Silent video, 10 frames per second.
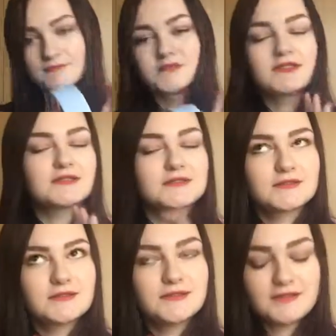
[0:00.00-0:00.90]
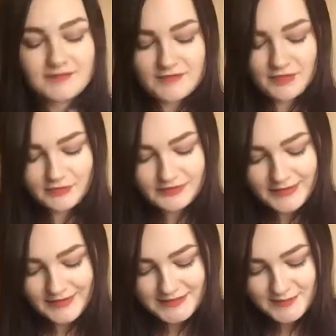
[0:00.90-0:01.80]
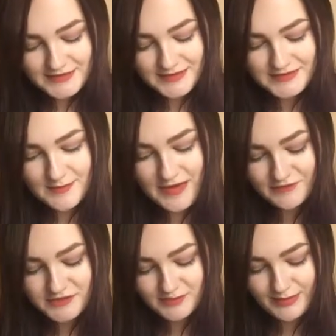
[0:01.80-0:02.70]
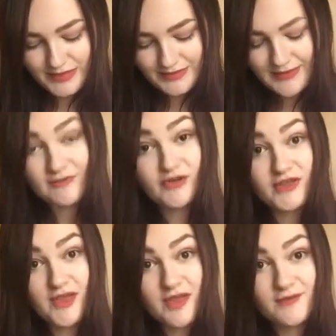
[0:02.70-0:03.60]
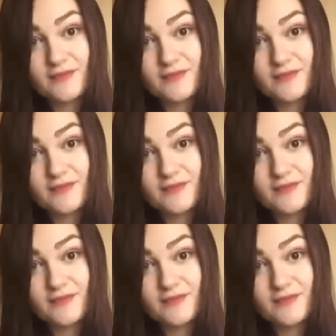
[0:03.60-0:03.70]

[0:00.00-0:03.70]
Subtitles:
If the whole line smells like this, I might have to just buy everything.